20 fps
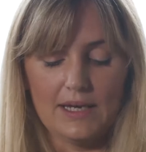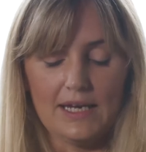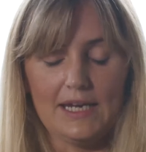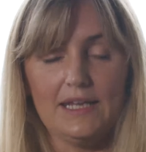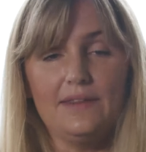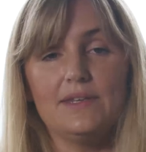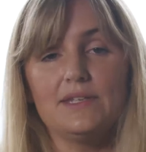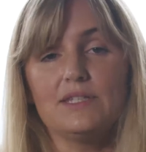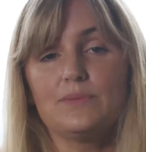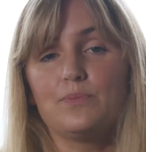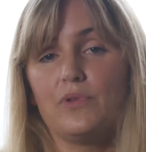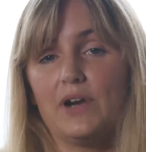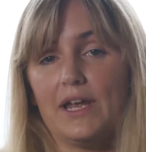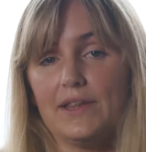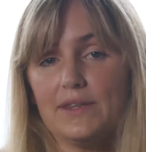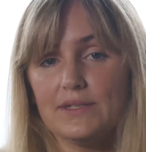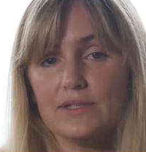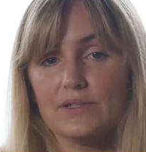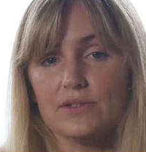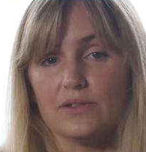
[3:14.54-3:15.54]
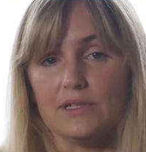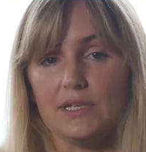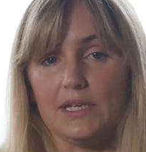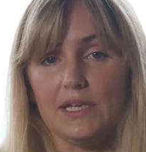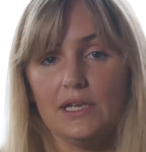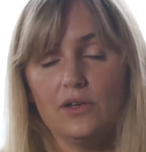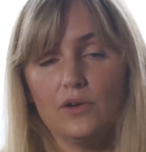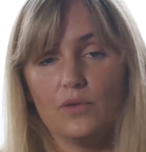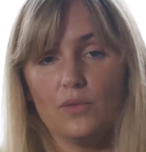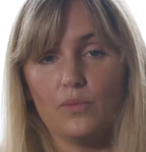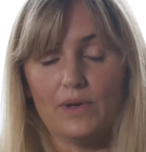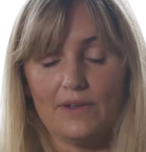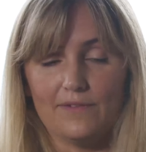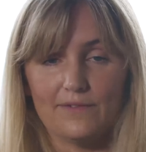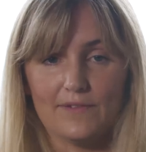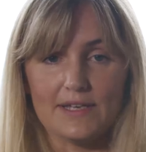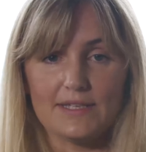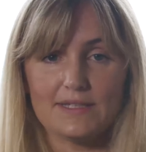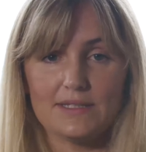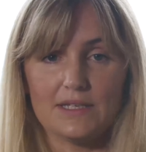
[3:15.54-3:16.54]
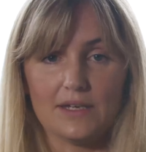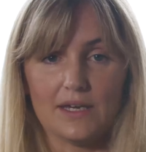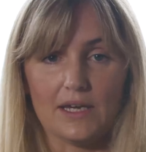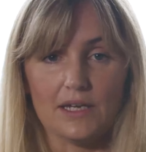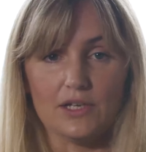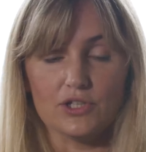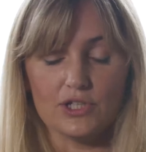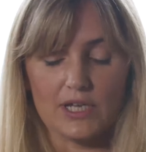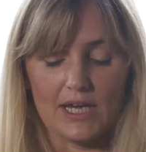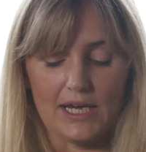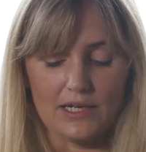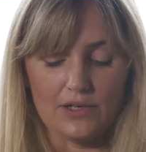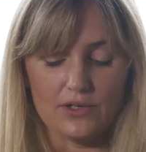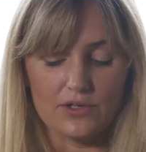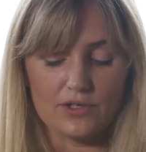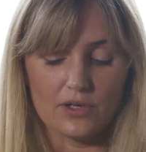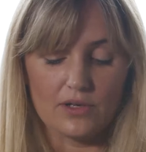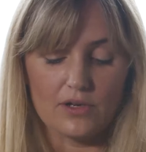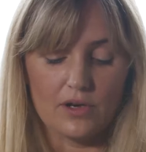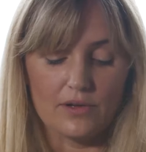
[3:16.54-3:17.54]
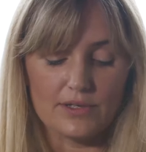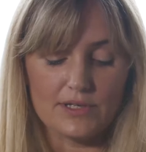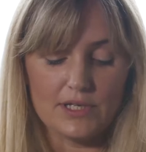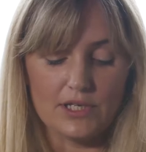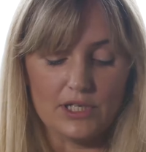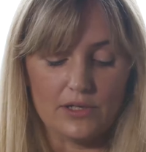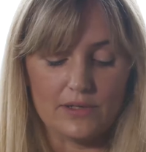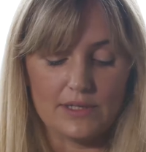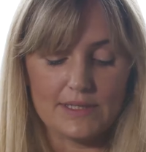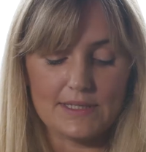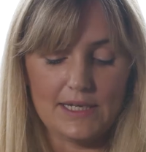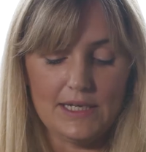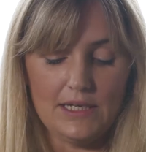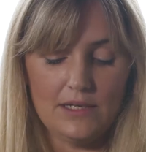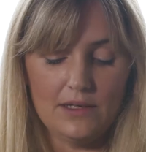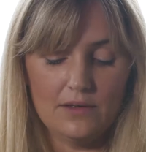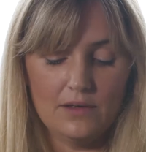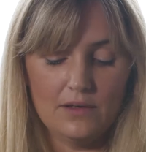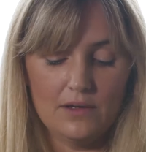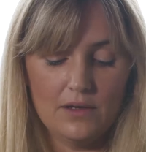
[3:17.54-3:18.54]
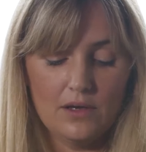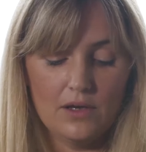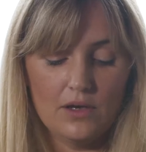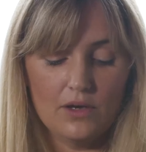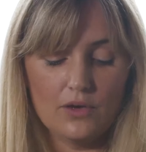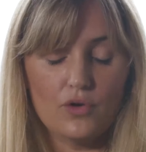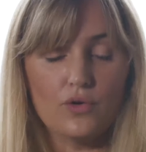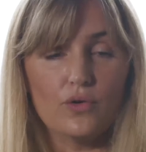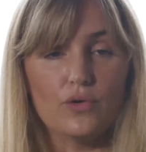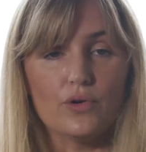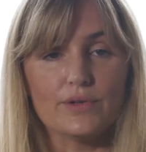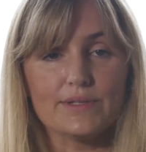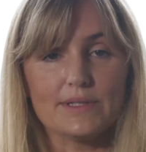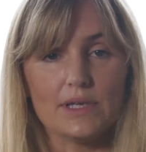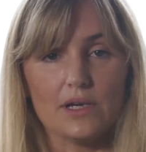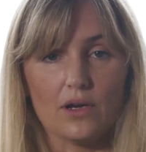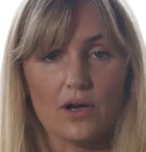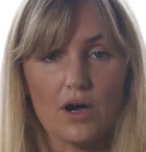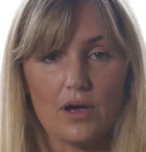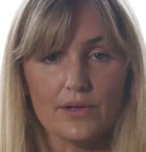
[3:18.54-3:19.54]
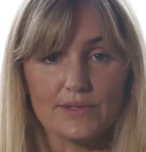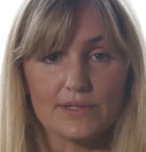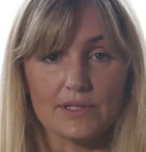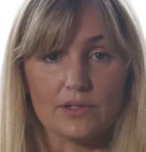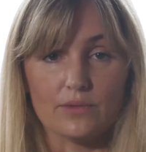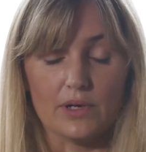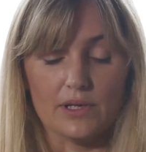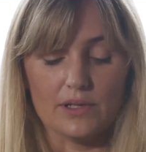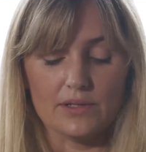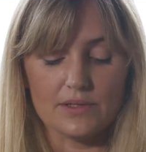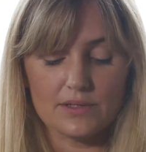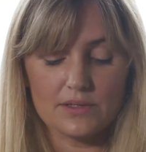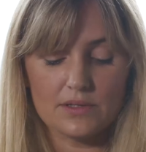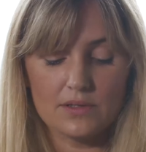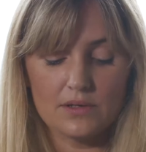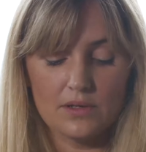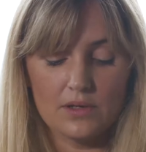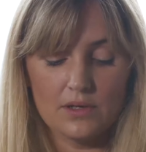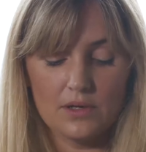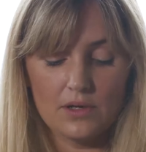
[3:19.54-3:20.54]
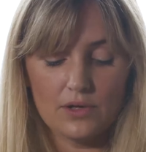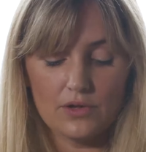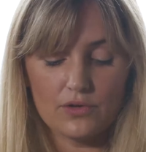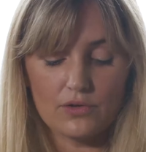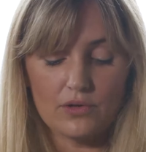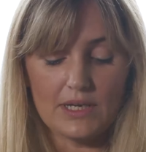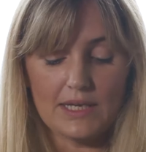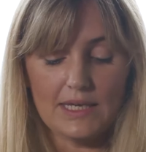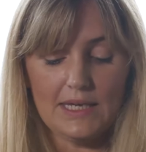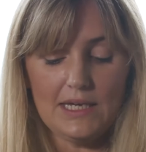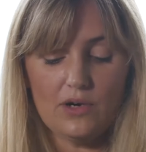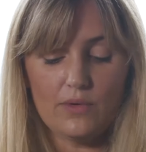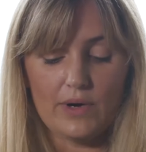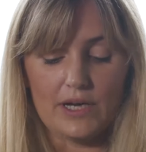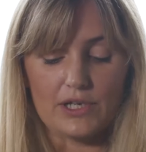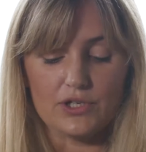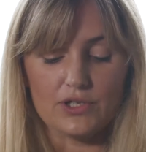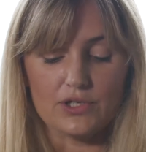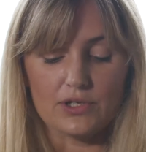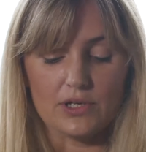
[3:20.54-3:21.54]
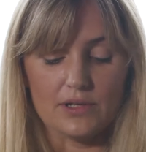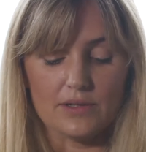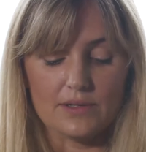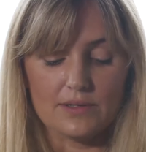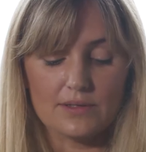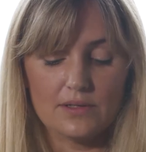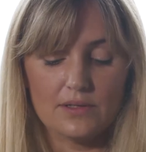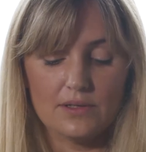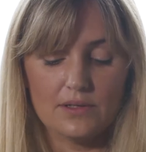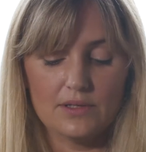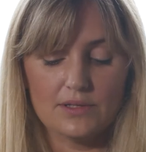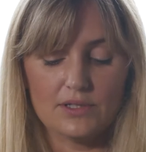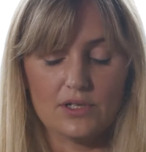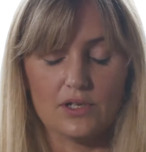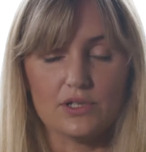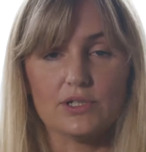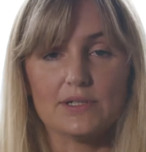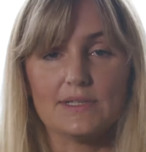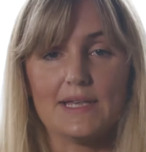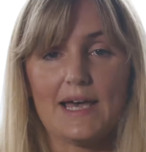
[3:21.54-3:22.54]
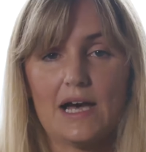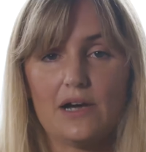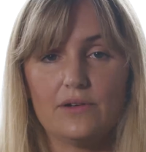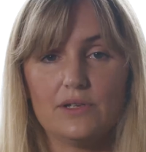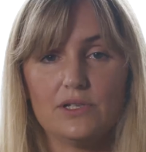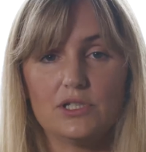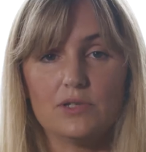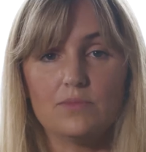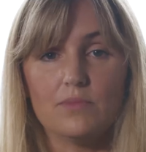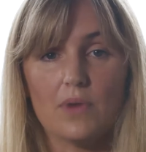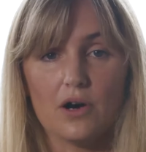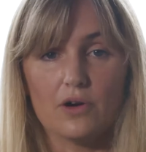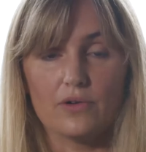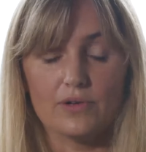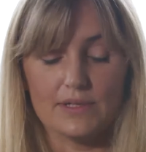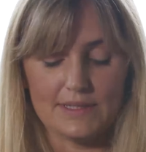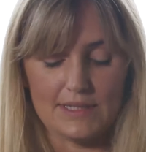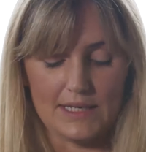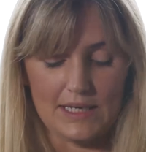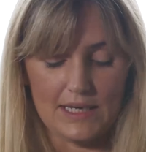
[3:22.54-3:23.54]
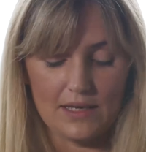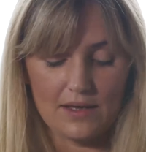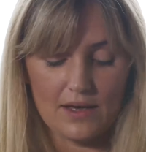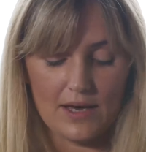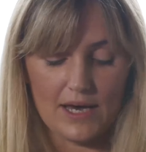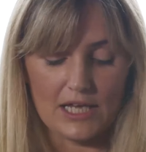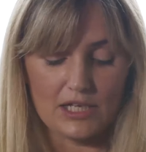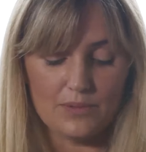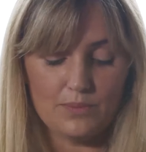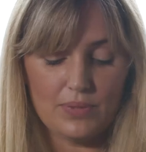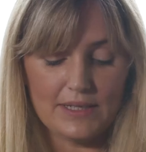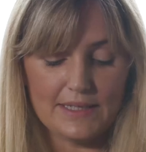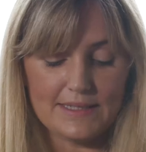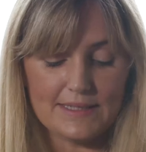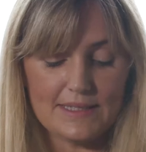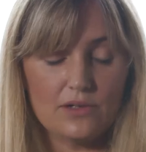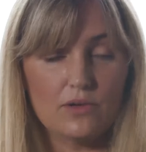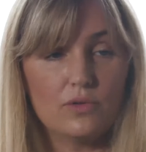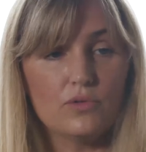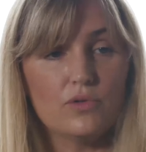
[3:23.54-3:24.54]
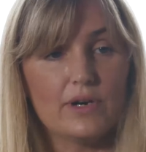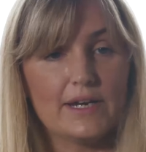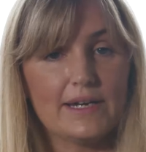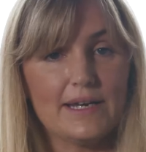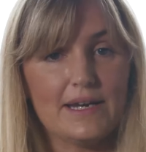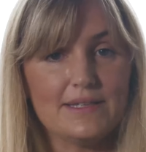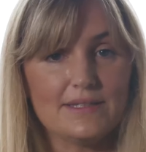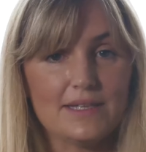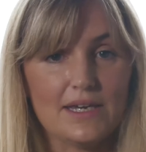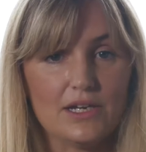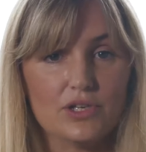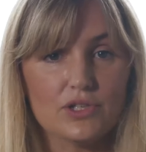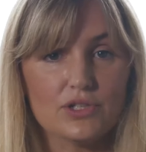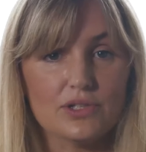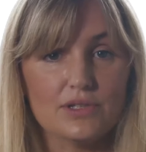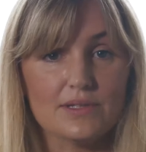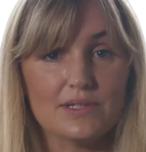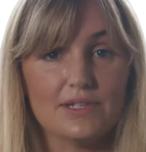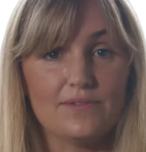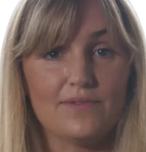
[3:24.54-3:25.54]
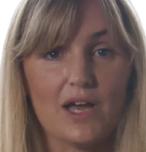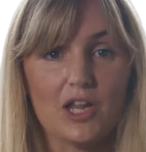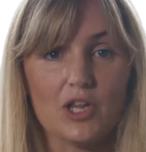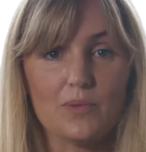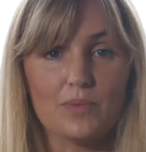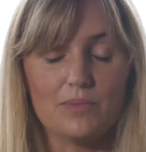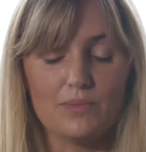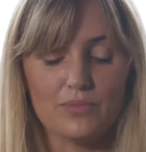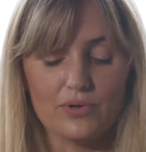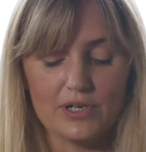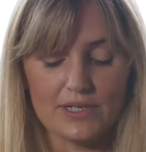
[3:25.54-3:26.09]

In this breadth study, we investigate change and continuity, cause and consequence, through key questions such as how did democracy and political organisations develop in